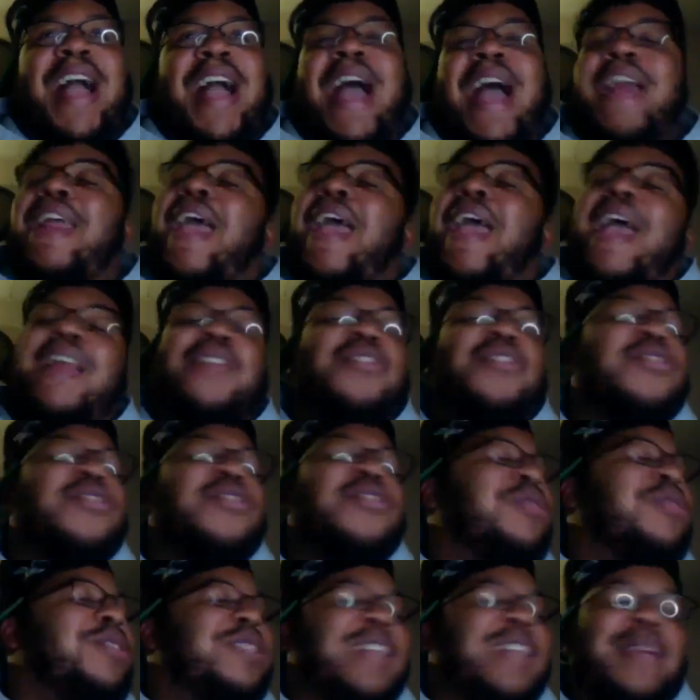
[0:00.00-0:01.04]
I had no
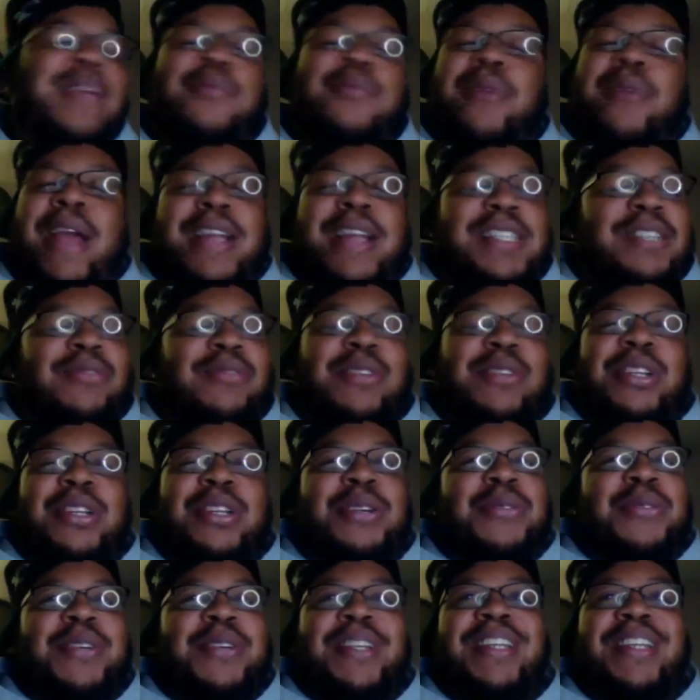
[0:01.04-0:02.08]
clue they were actually going to
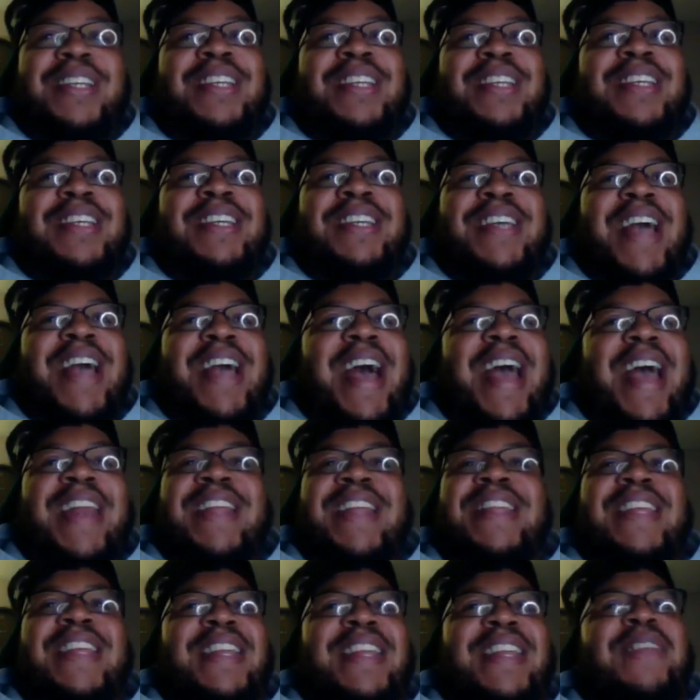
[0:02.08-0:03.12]
do it. I didn't
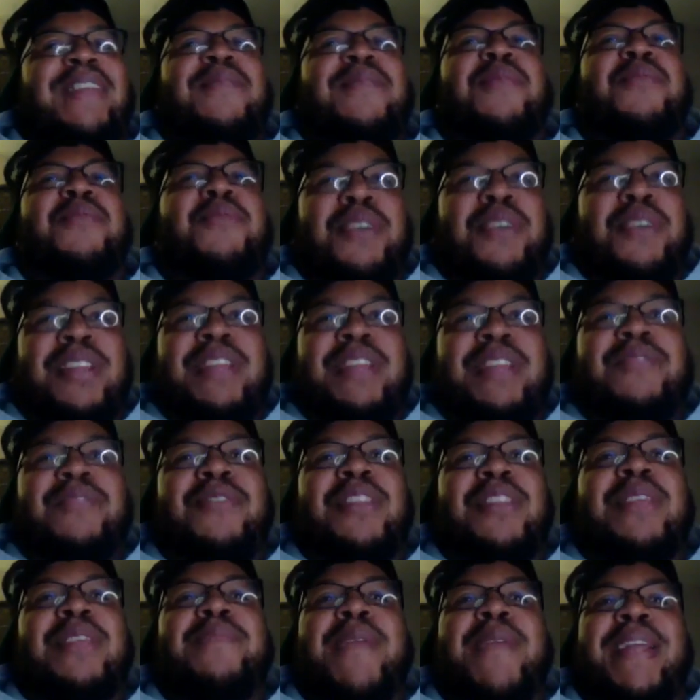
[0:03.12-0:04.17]
think that they would really,
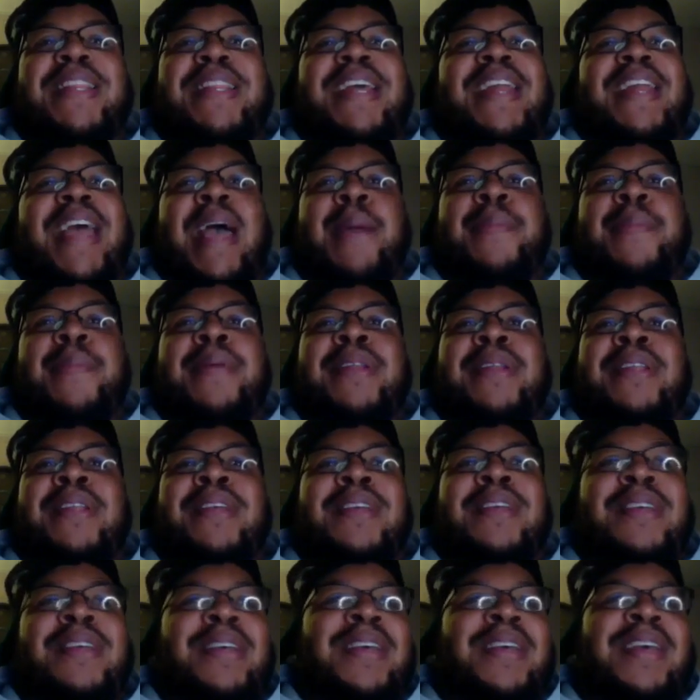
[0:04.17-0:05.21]
really make that happen.
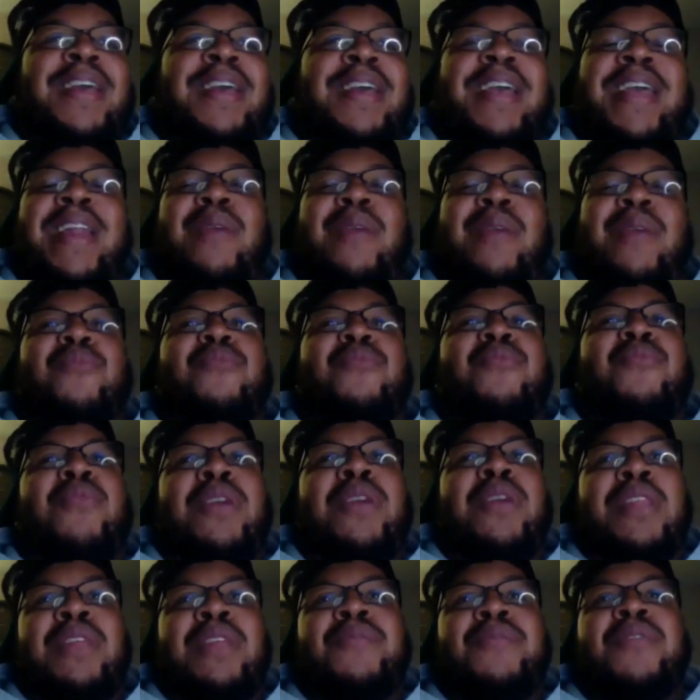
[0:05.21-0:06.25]
And I'm
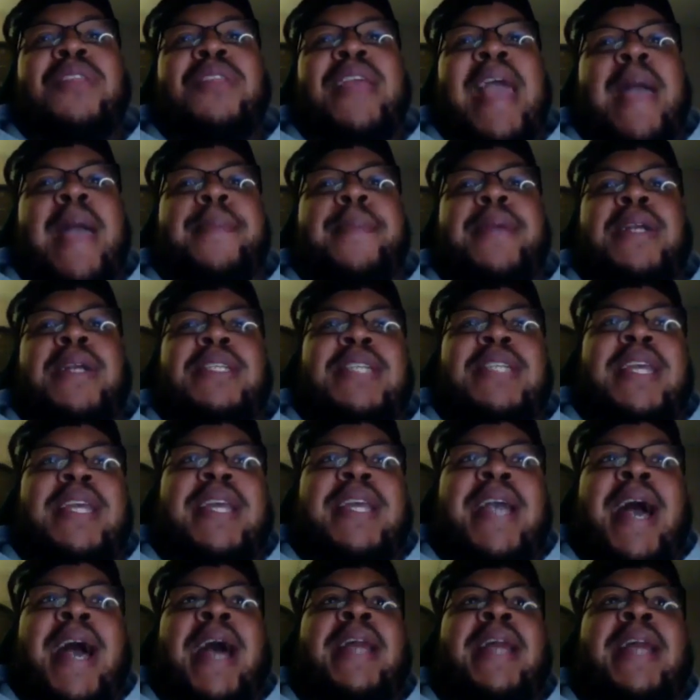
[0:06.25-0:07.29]
really, really happy because they
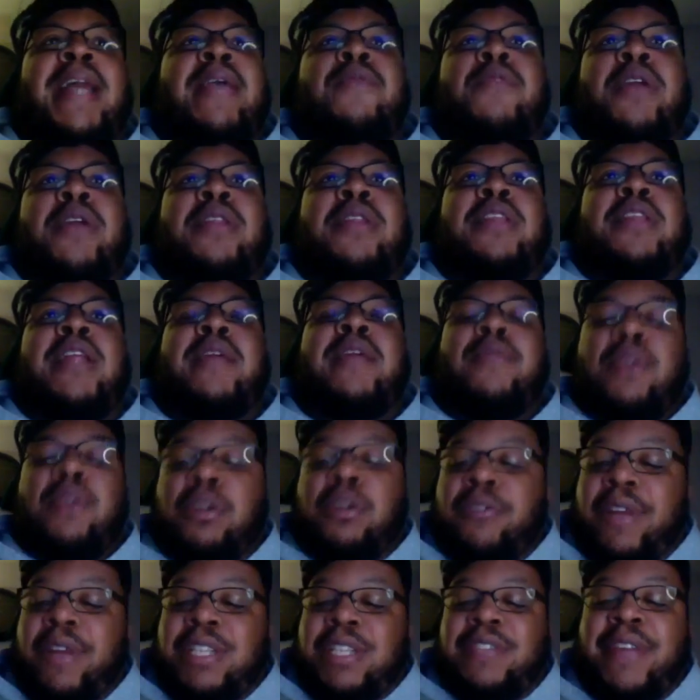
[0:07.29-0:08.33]
went out there, they were
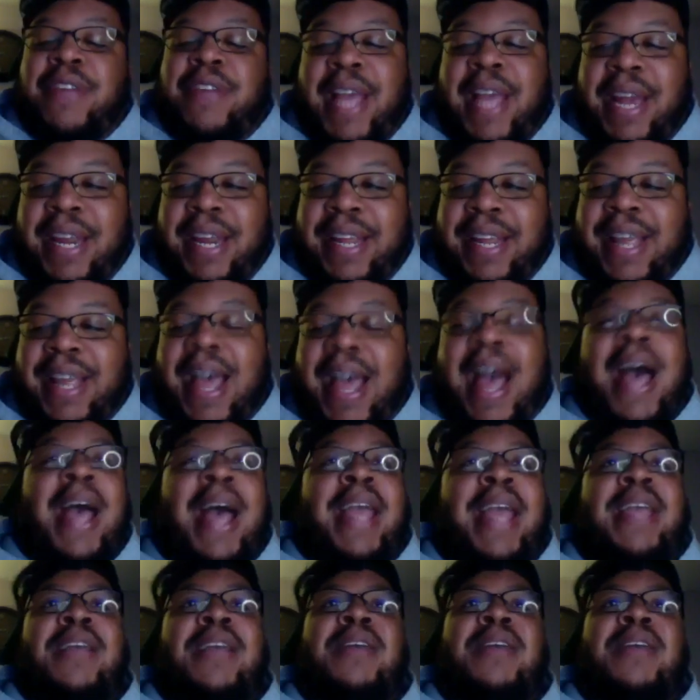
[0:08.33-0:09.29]
aggressive. They got a guy.